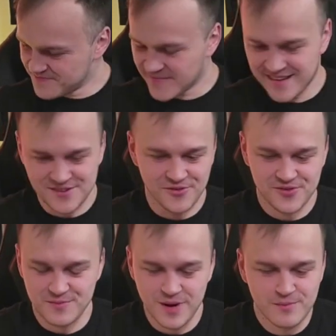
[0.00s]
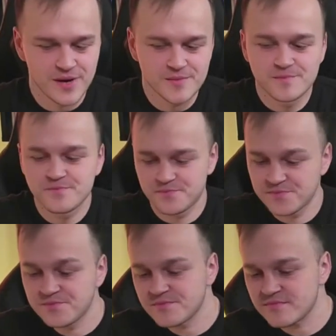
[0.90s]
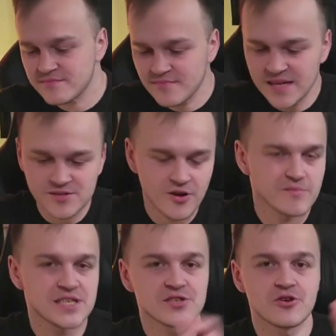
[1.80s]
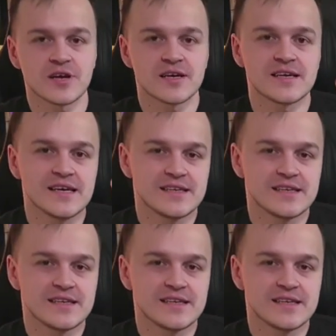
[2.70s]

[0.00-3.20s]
don't remember. So I'm just gonna